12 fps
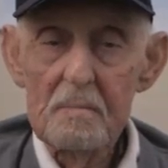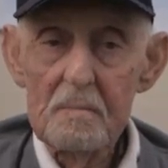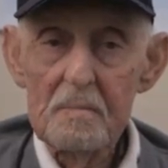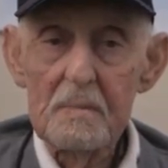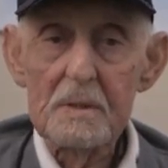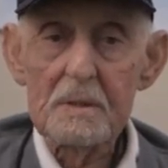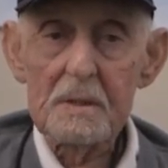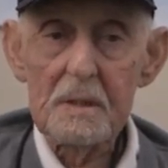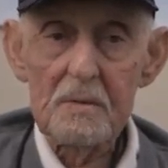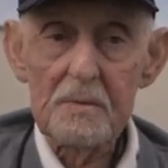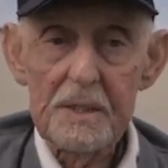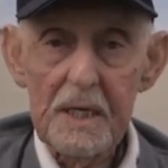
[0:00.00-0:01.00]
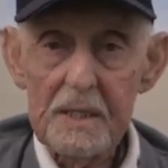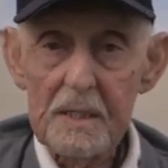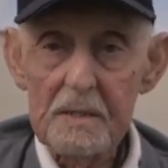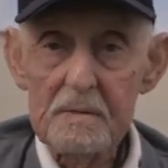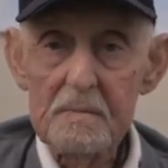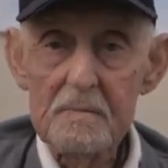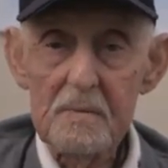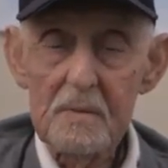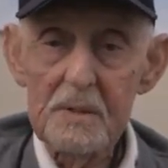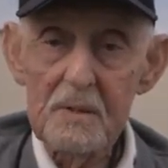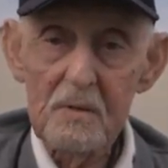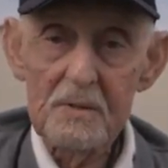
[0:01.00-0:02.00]
But, we had a
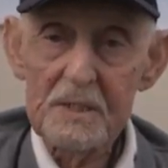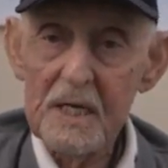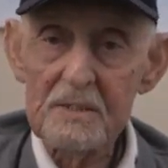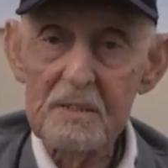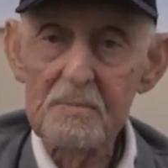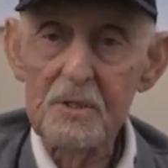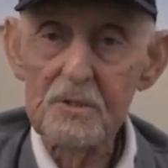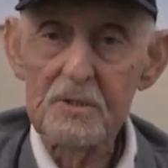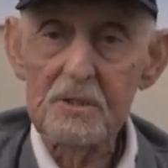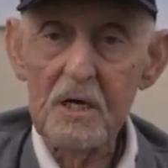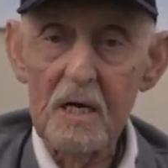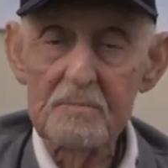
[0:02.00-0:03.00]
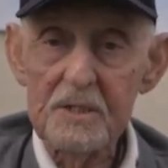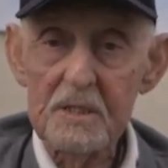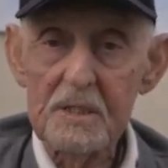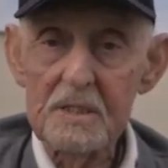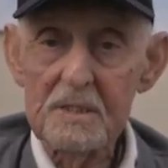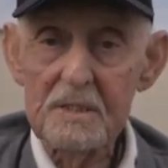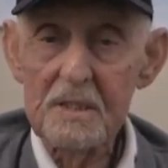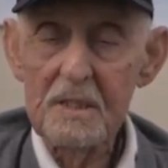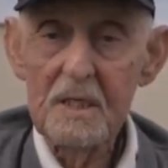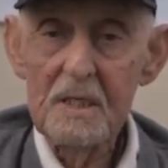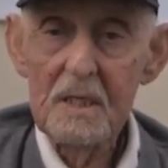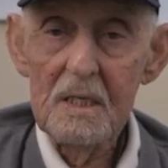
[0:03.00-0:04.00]
we always had some good times at these
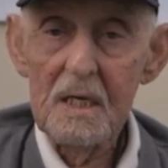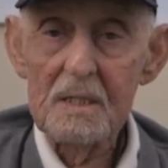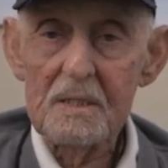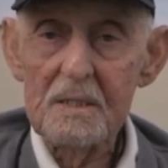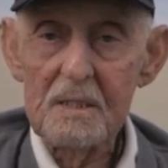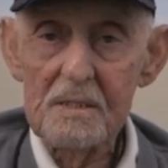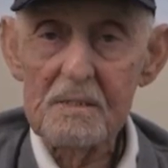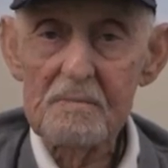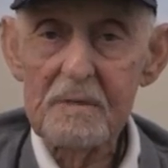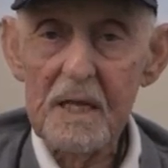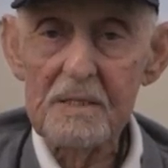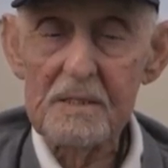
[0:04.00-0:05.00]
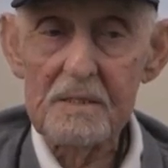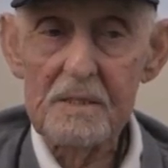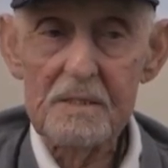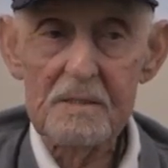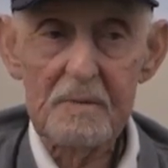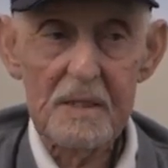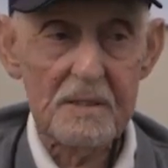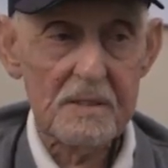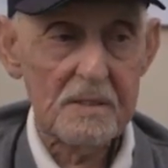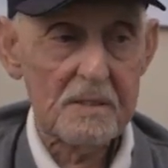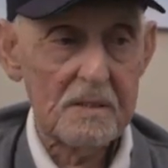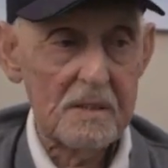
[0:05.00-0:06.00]
at these place these
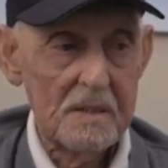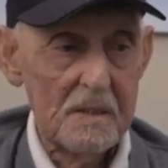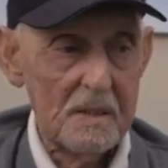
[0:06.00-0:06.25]
places.